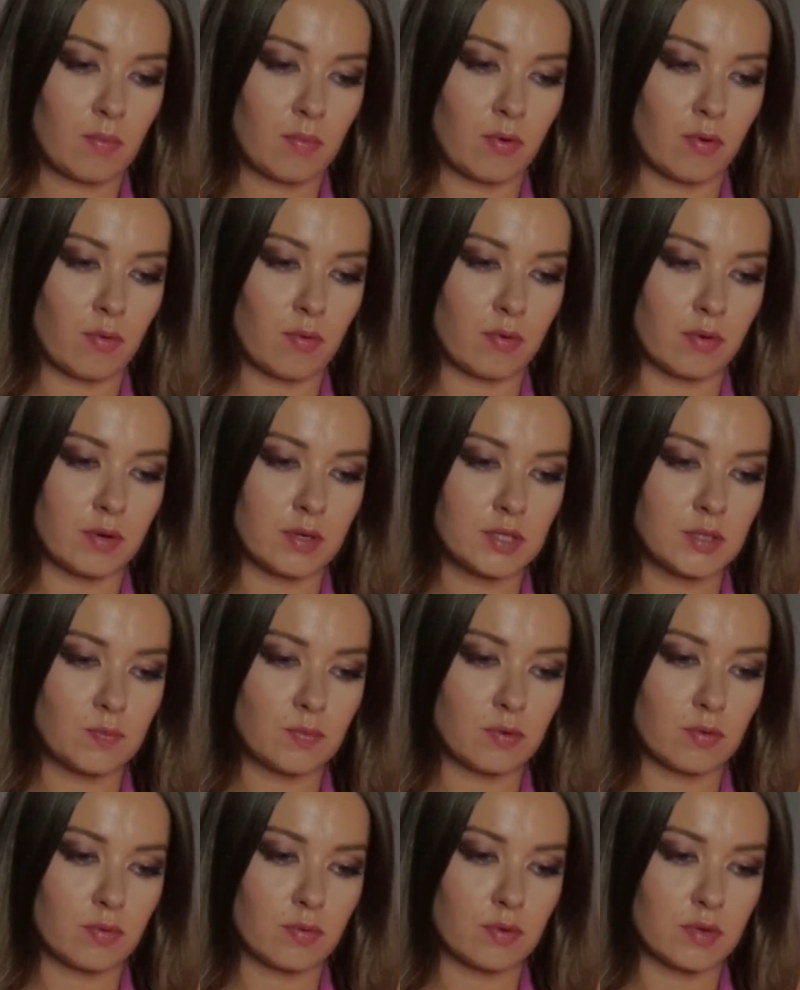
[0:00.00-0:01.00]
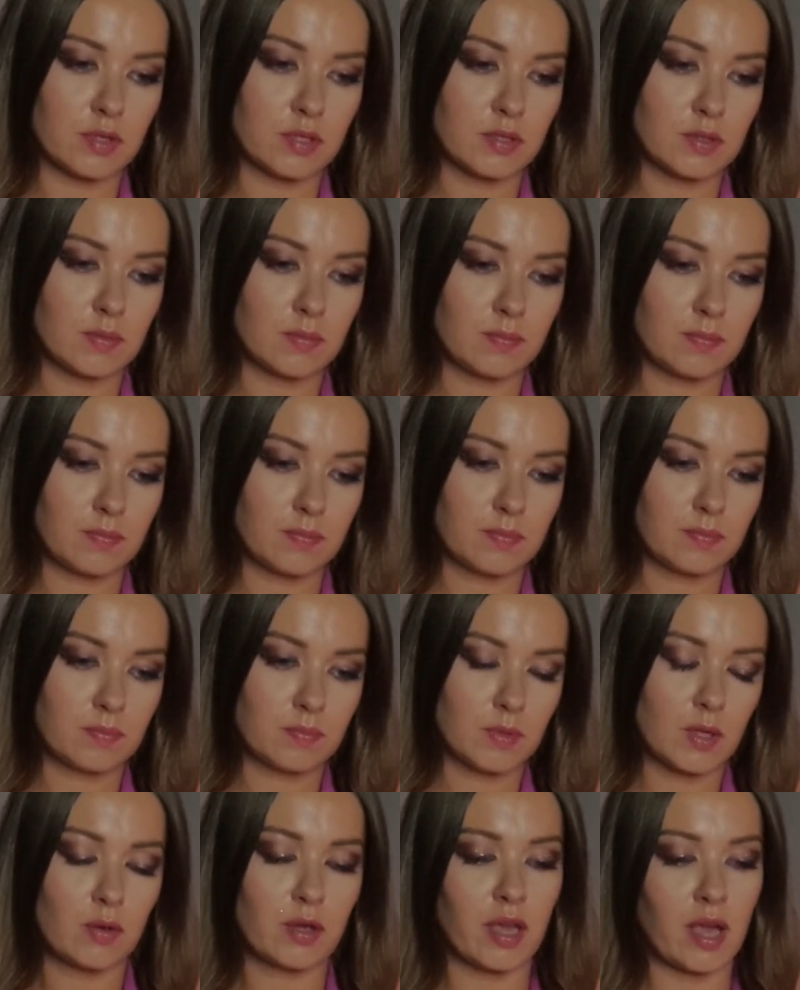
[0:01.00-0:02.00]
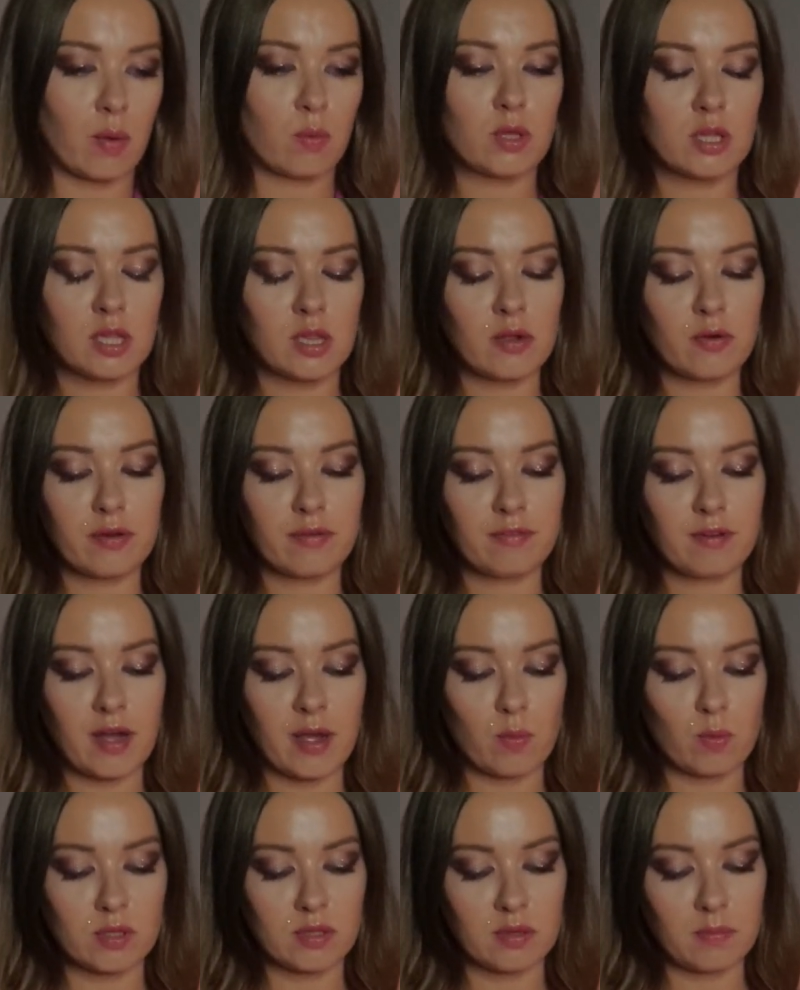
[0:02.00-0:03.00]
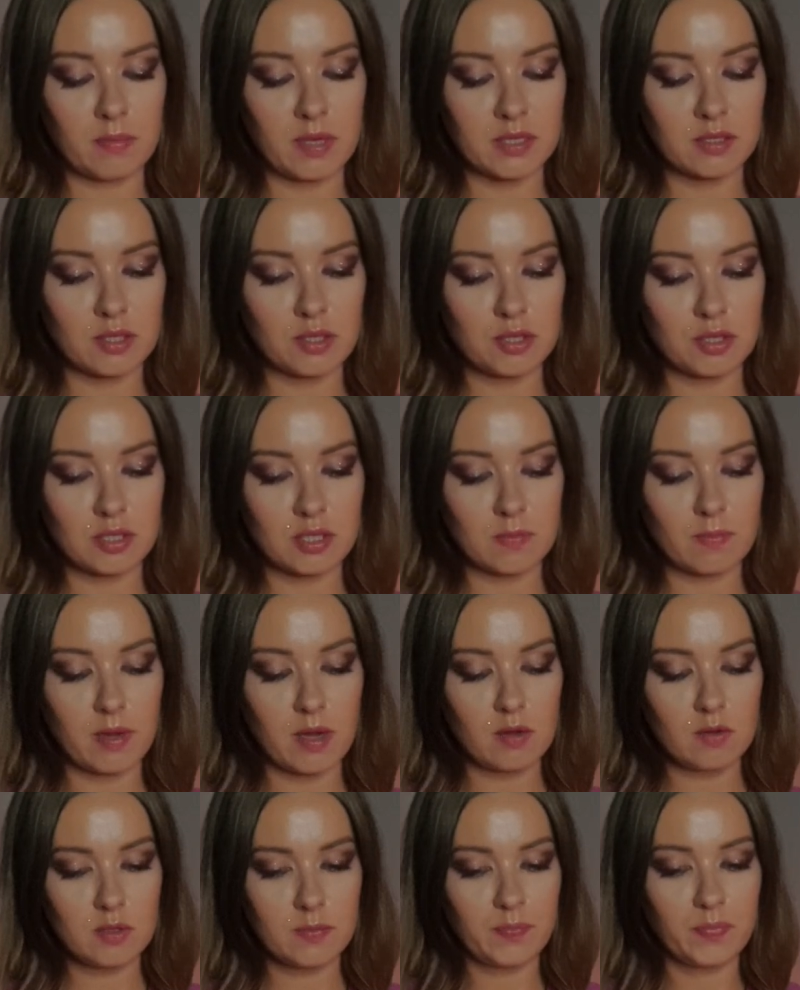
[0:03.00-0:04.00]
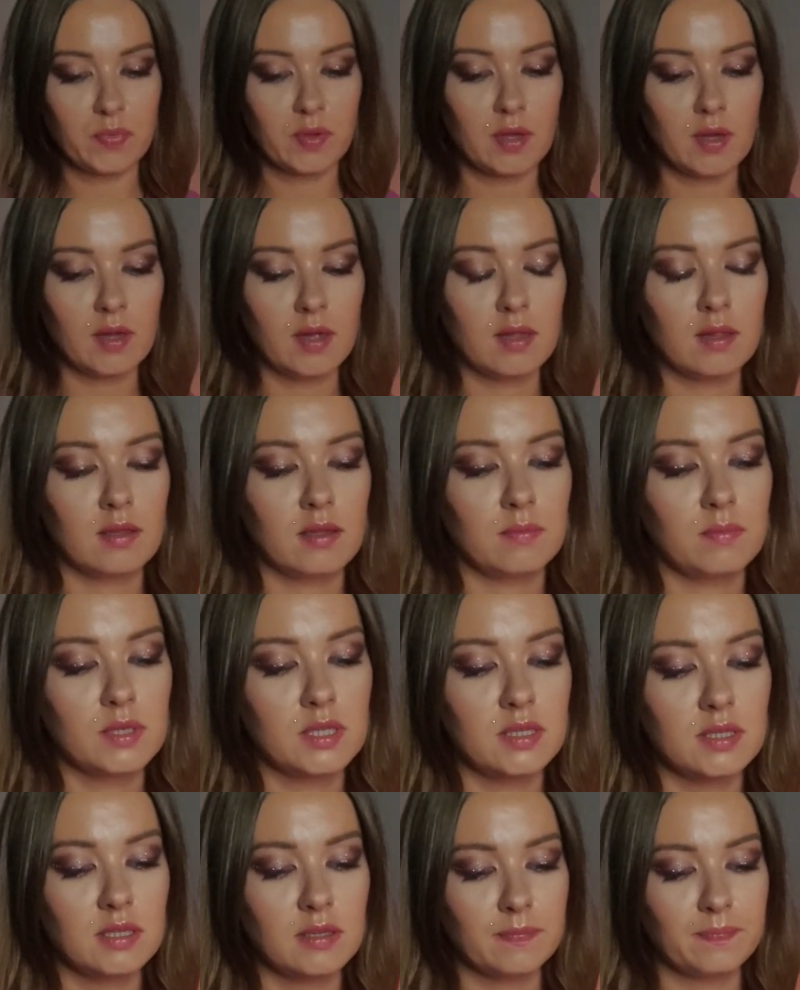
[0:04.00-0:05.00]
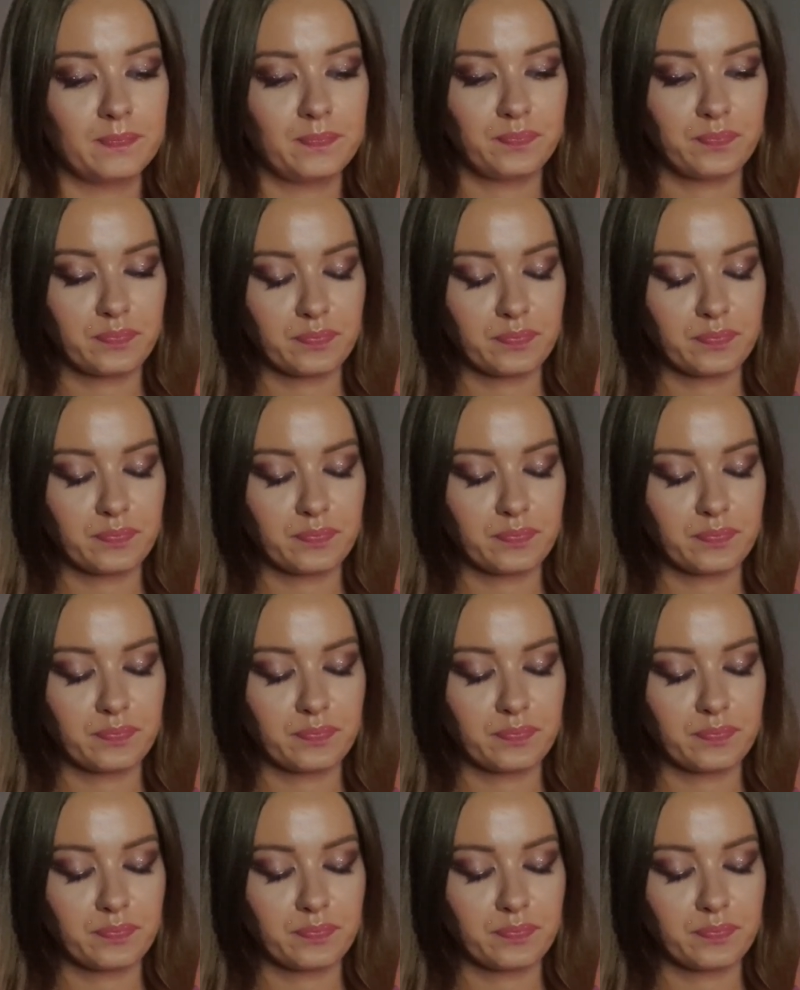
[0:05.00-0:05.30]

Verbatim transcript: Progress. Okay, I will clarify what the message is about. Let me see.